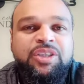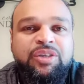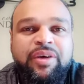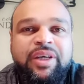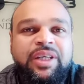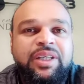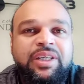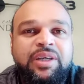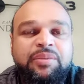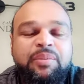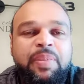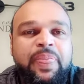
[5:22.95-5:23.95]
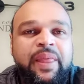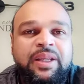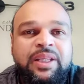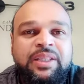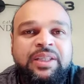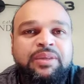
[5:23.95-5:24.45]
crank it up,
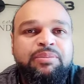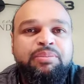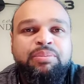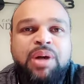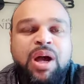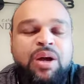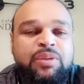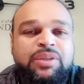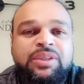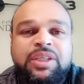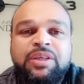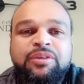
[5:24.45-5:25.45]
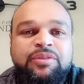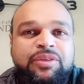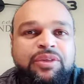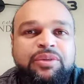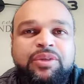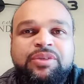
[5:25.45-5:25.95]
let the power steering
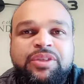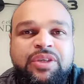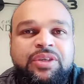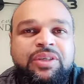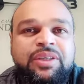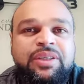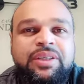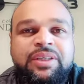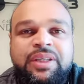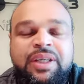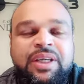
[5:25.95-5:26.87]
fluid circulate,